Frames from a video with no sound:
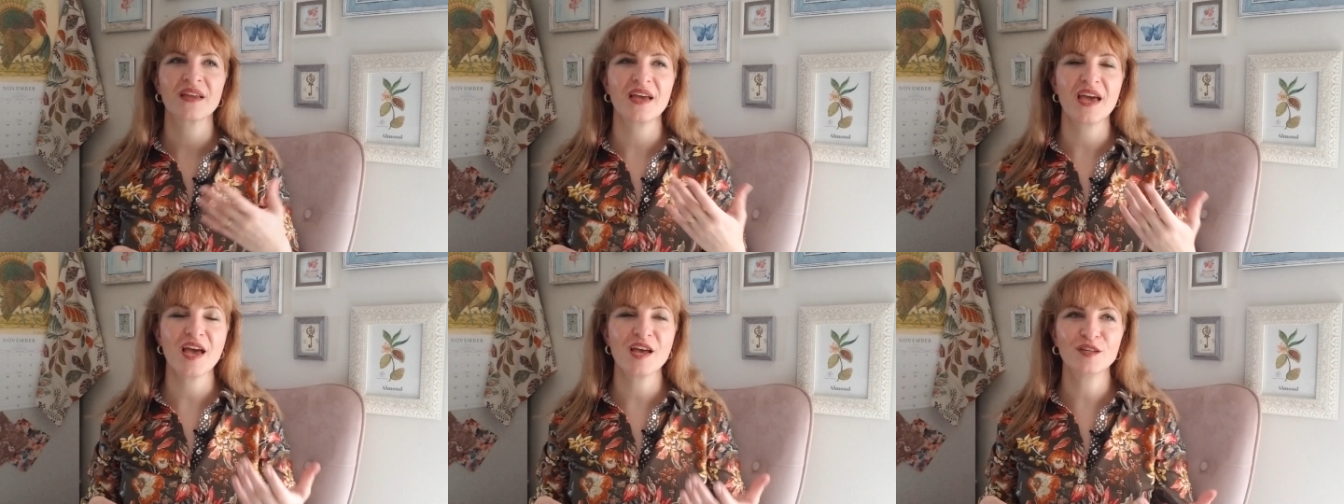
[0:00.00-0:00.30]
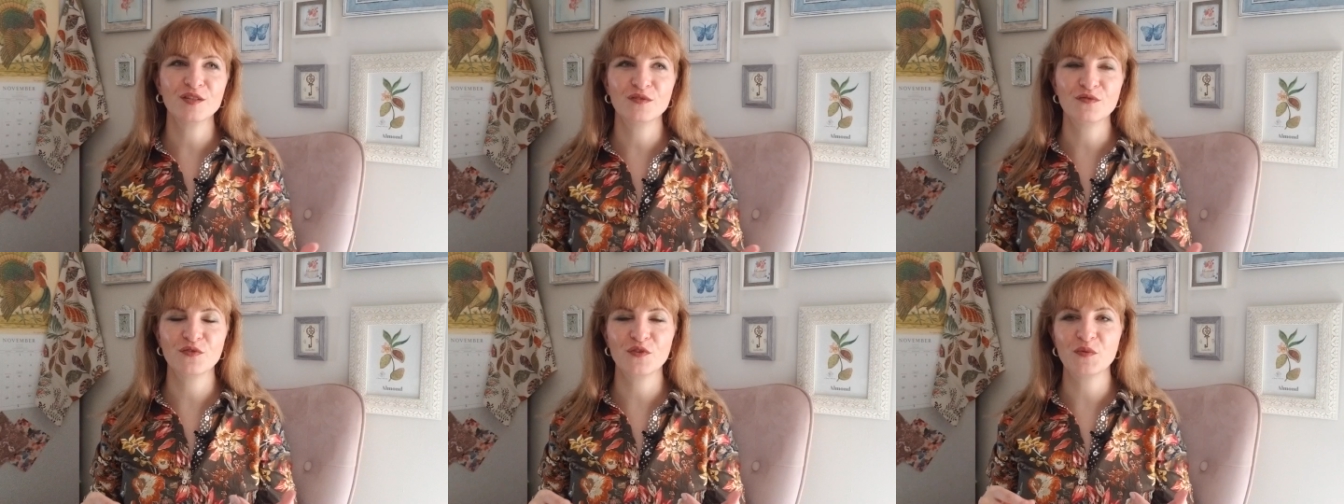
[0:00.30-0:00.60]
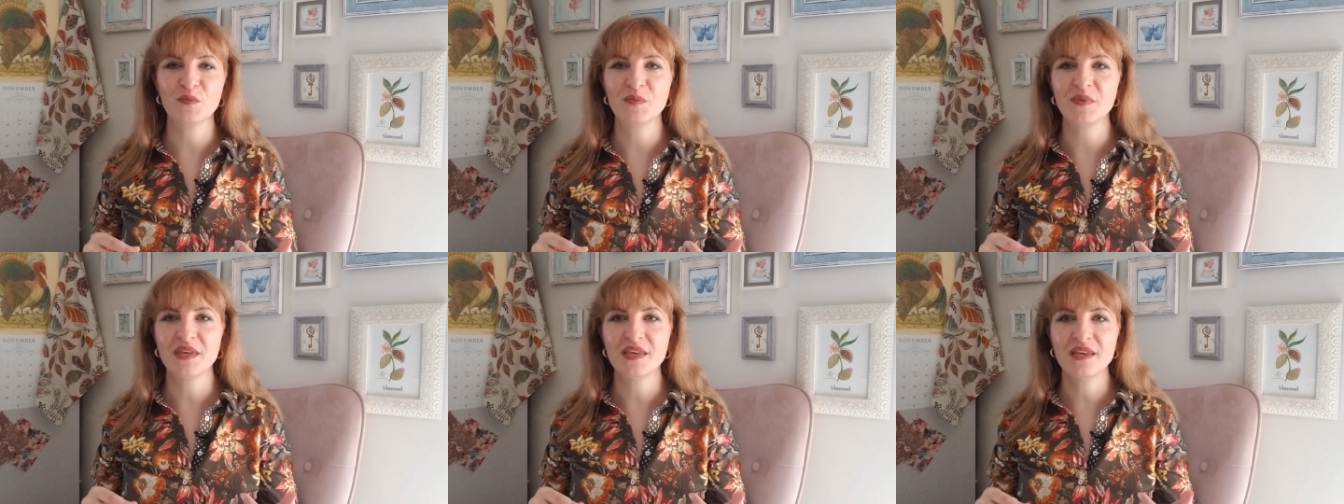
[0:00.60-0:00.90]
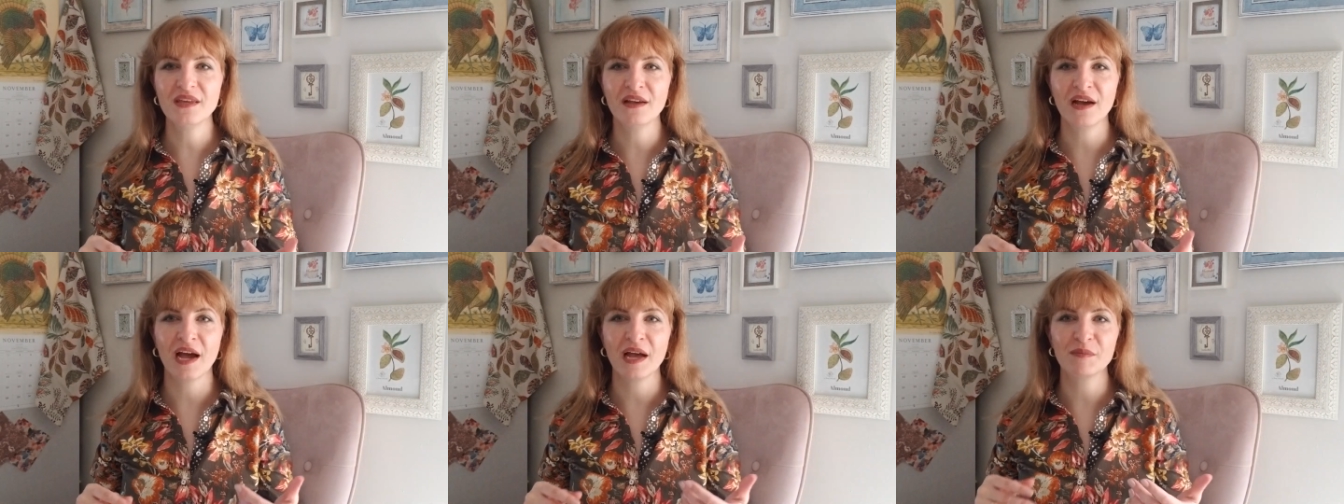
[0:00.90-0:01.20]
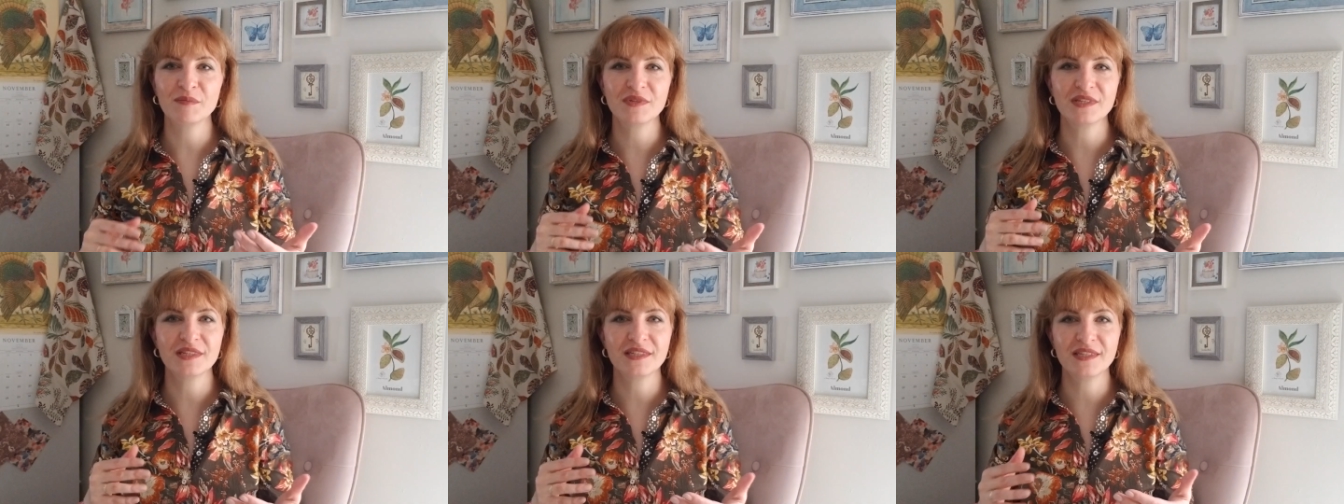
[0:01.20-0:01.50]
As for me,
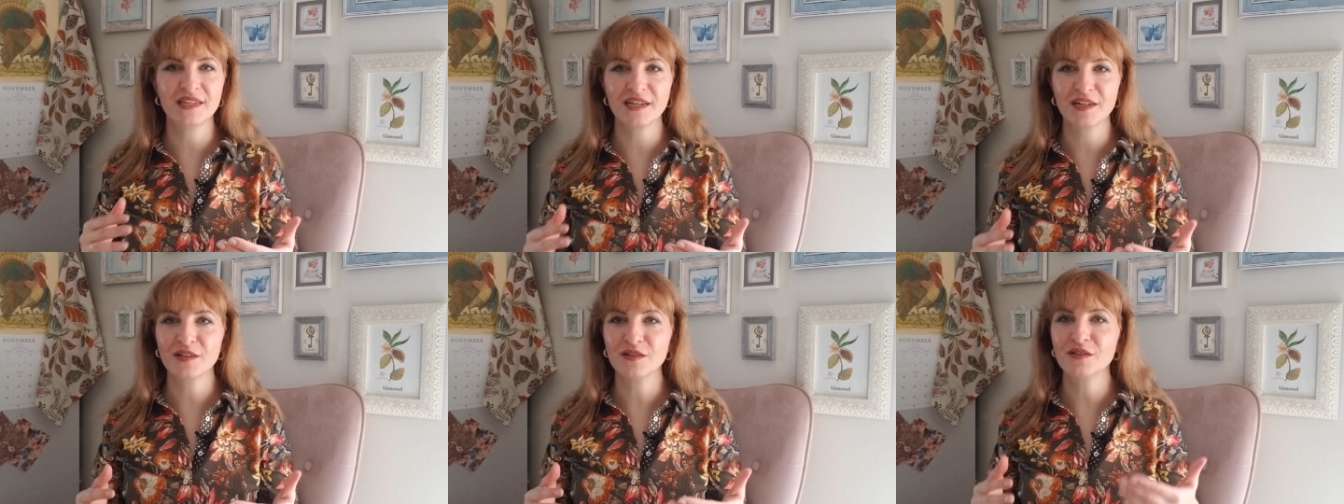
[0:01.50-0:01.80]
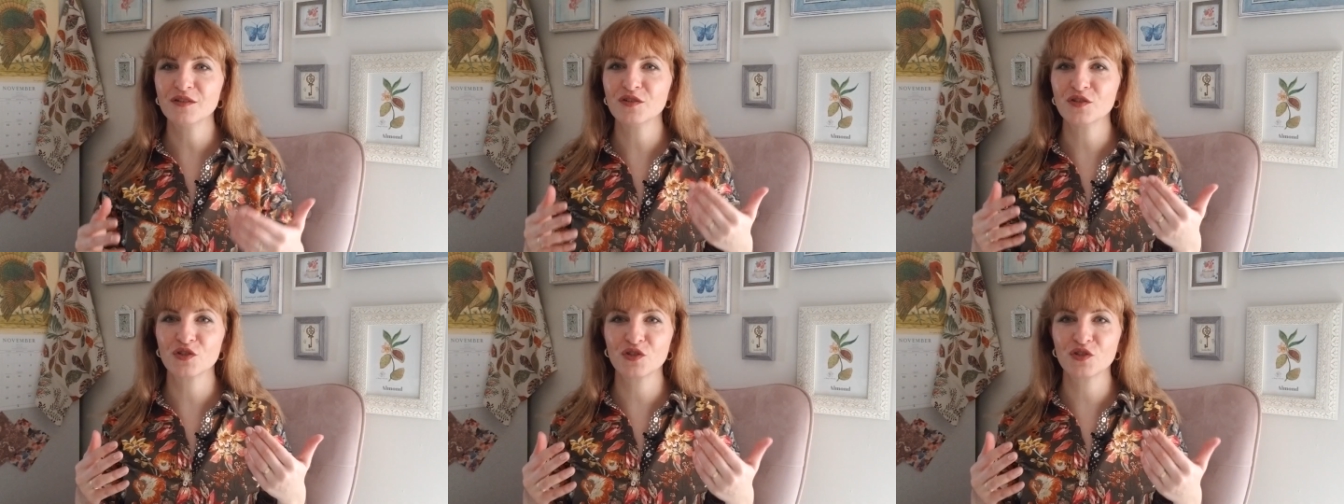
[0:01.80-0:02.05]
I'm still